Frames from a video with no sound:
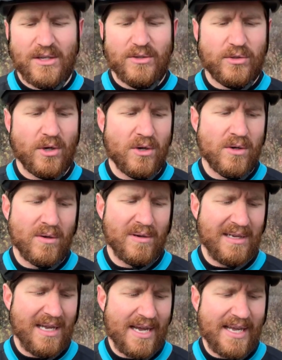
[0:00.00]
So
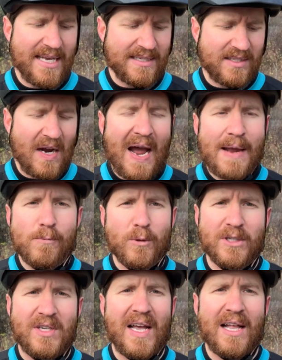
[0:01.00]
I guess time
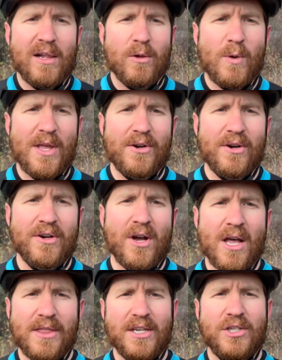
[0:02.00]
will tell whether or
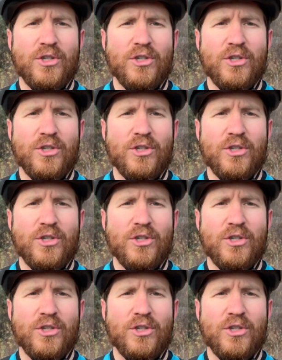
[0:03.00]
not this